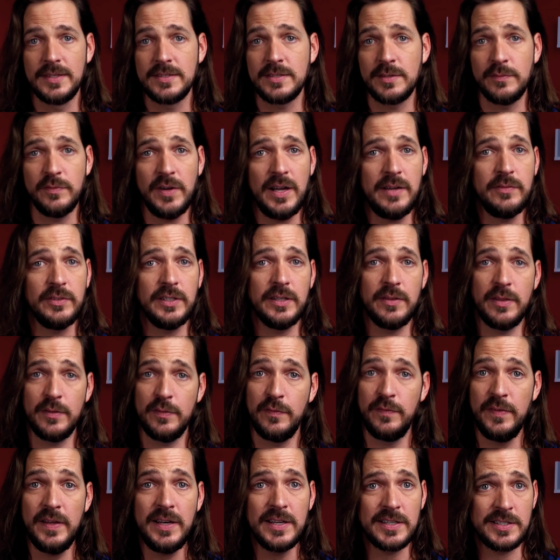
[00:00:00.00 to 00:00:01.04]
survival of the
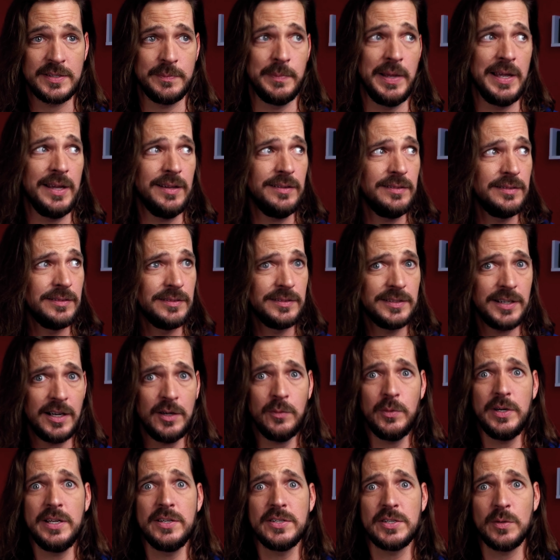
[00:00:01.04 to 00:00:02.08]
fittest, man,
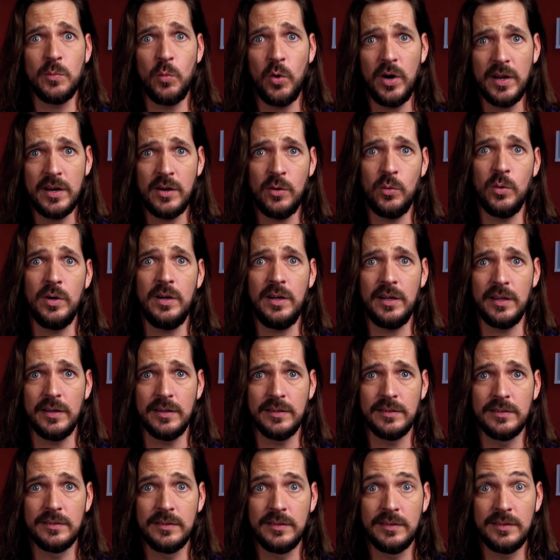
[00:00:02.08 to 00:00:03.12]
Darwinism 101.
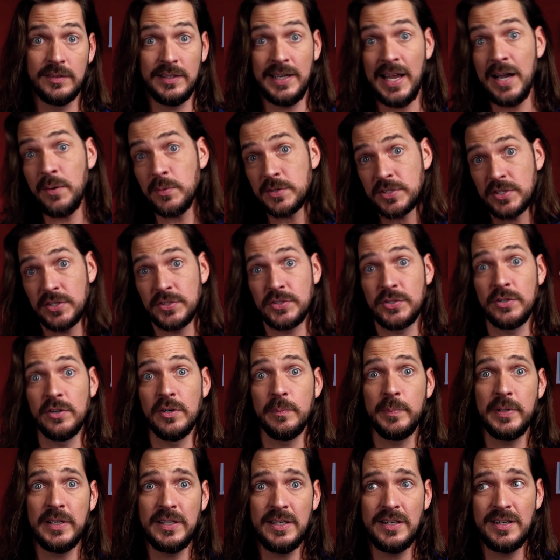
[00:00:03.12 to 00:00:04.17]
Now it's just your
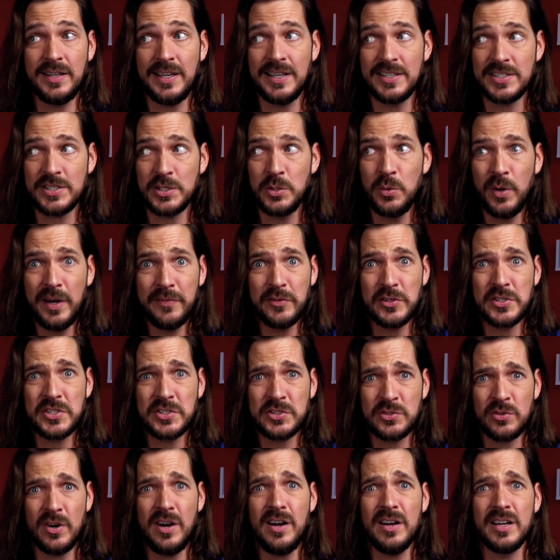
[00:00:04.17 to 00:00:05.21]
opinion against whoever's
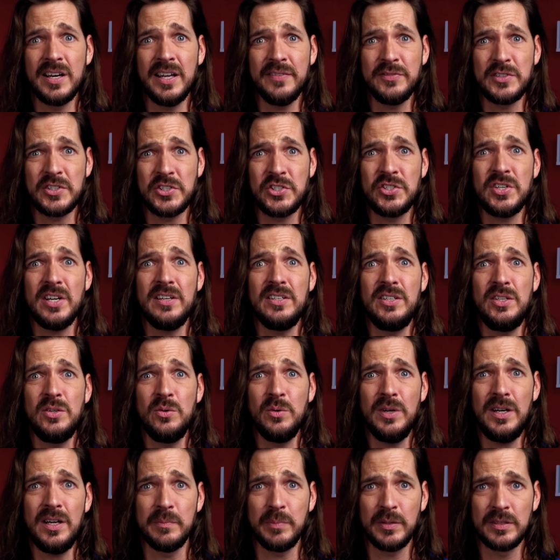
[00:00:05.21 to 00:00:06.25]
strong enough to shut you
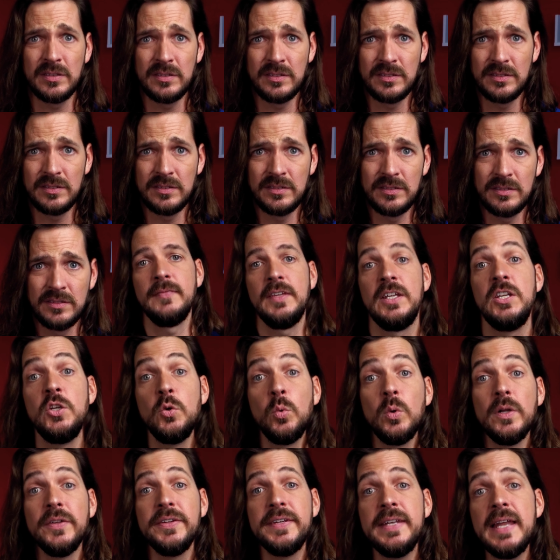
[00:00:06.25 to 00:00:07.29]
up. You
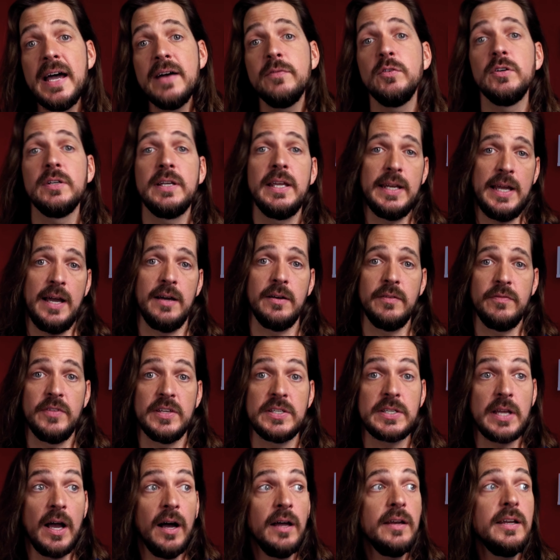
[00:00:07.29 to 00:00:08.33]
will never get out of
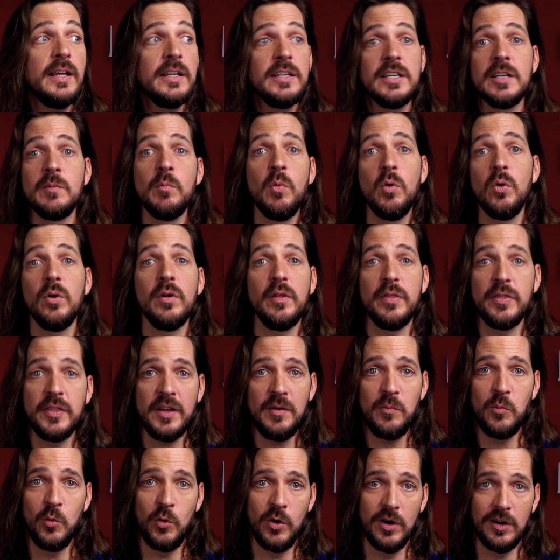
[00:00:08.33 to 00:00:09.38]
this unending moral
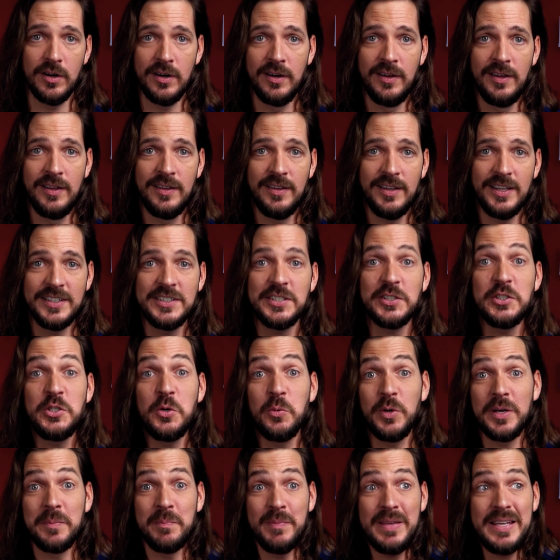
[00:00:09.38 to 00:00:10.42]
thumb war until you
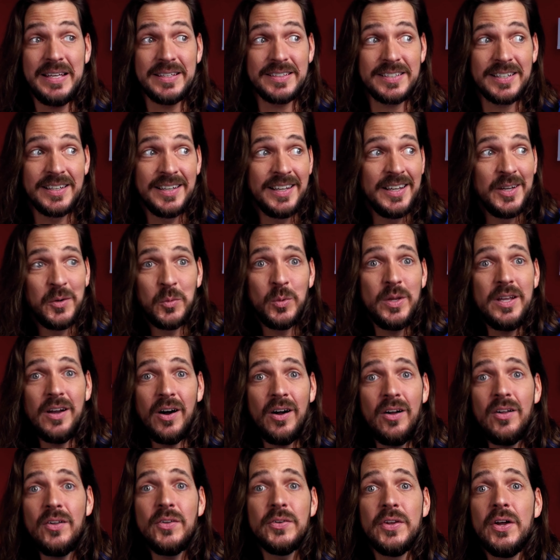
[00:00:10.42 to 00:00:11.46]
admit we
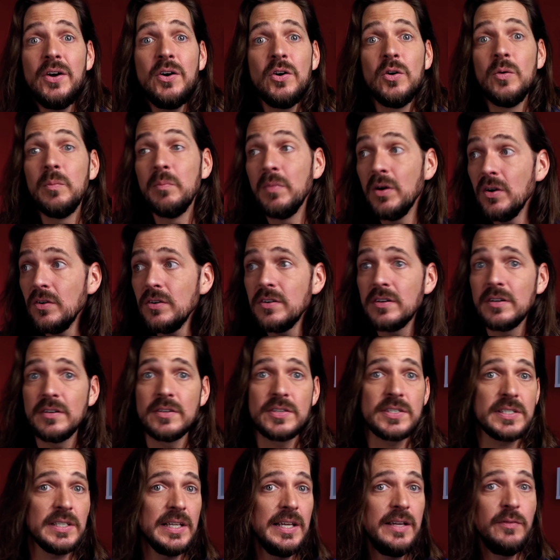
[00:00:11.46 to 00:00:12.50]
all know murder,
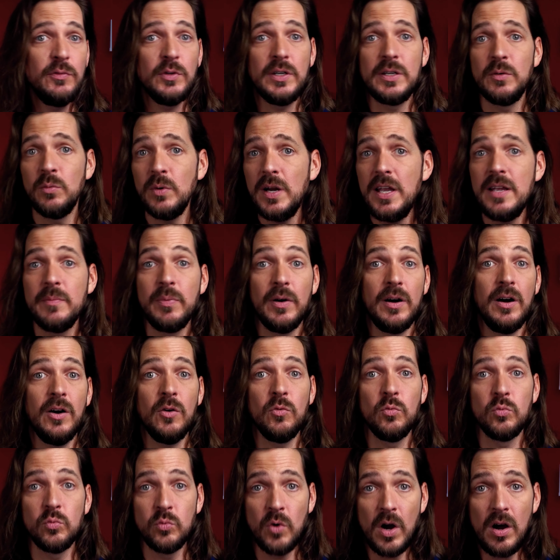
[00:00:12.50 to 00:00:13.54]
slavery, rape are
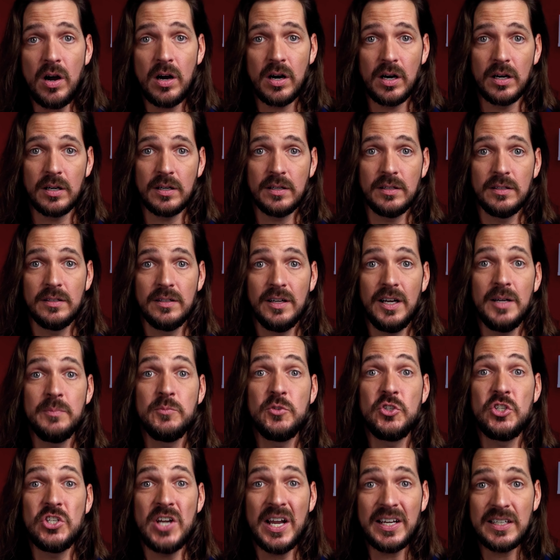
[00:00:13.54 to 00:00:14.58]
wrong,
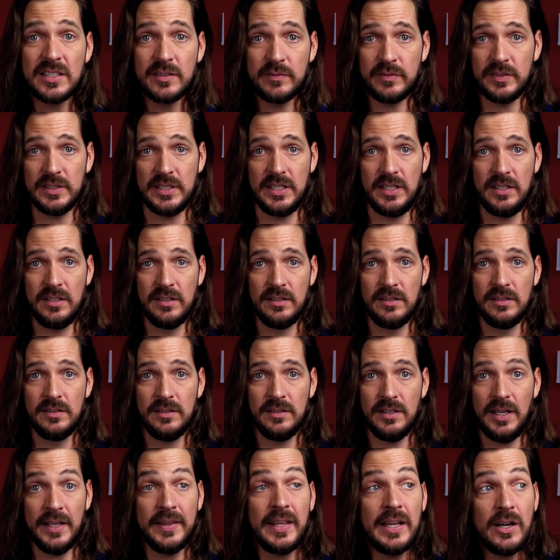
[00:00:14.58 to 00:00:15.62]
objectively.
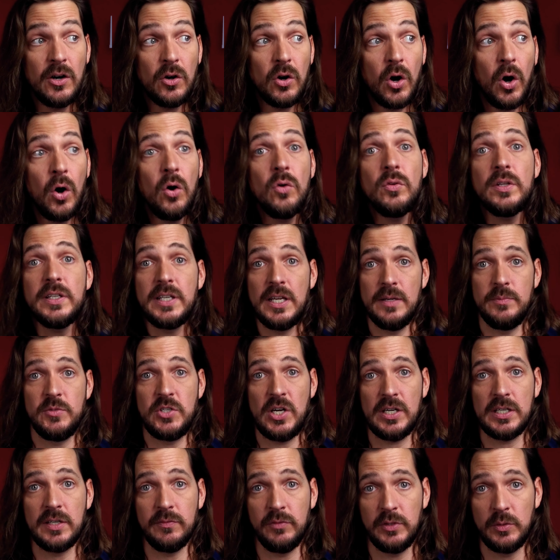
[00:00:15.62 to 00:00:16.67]
And they are only
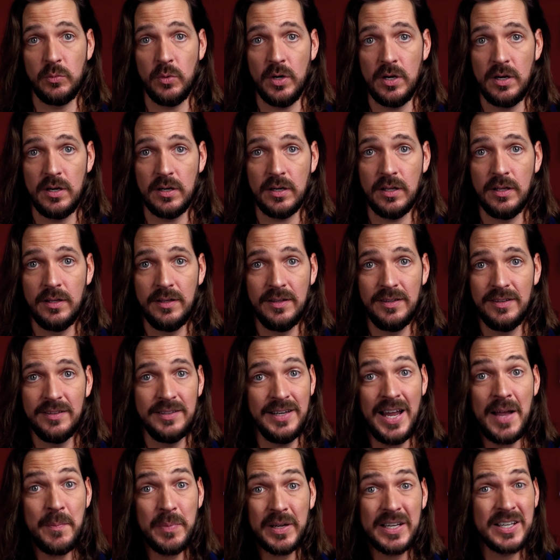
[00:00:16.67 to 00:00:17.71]
objectively wrong,
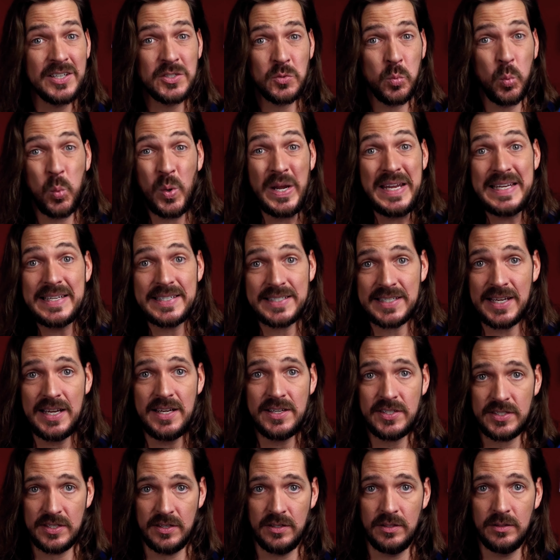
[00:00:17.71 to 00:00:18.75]
not because we say
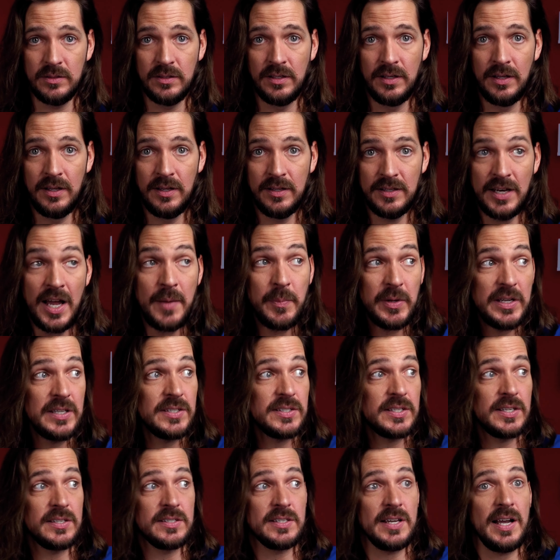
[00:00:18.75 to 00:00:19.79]
so, not because
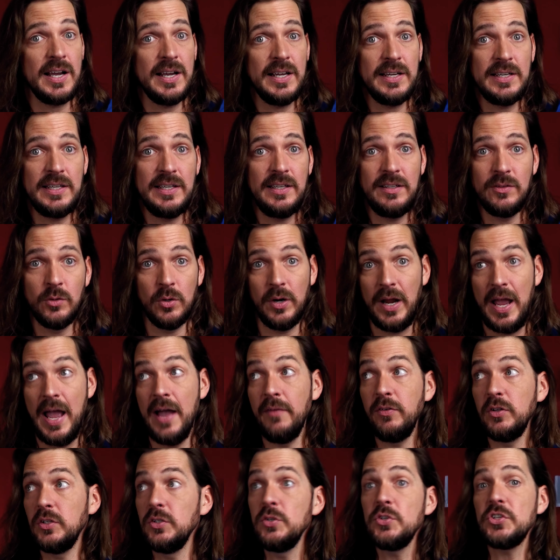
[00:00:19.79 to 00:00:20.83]
society or
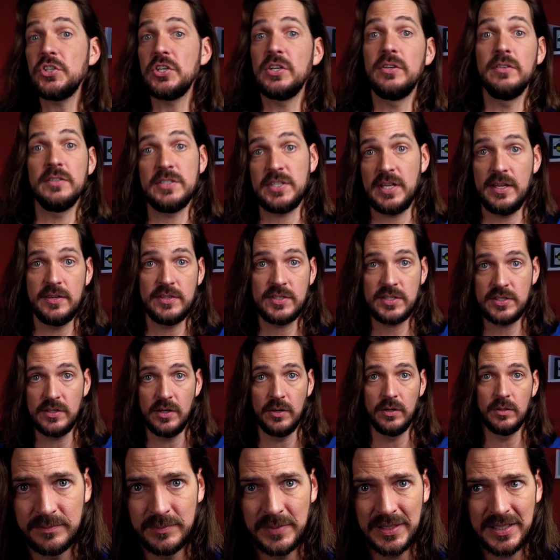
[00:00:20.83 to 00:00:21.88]
evolution says
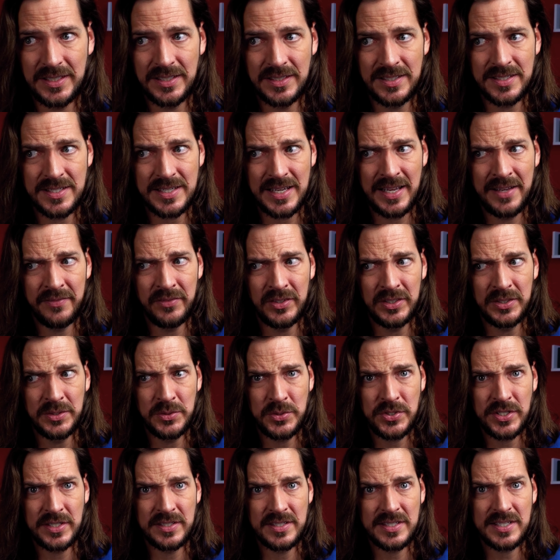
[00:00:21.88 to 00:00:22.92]
so, because
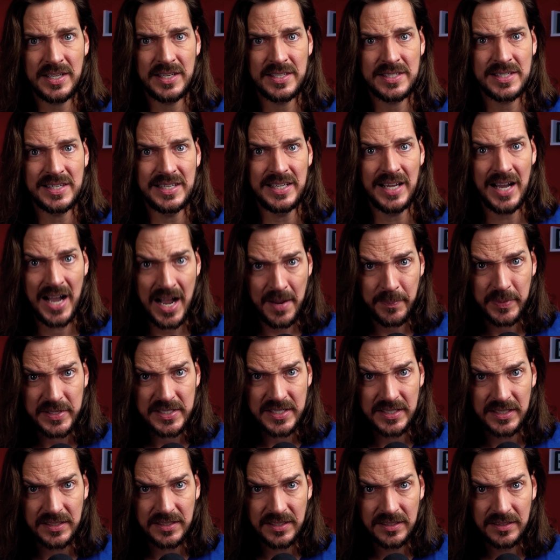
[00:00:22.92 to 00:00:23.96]
evolution says the
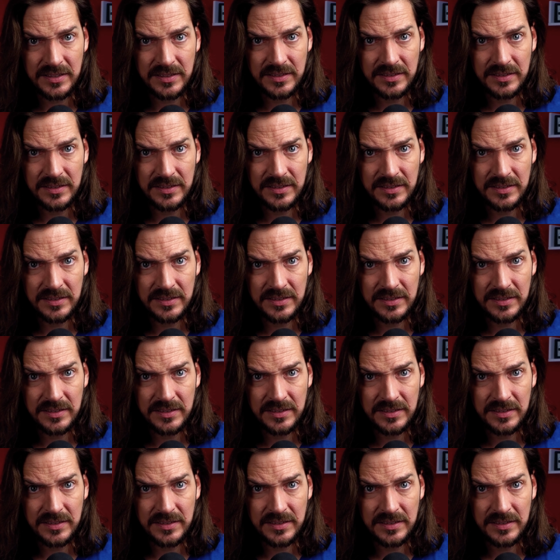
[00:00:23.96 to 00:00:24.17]
opposite,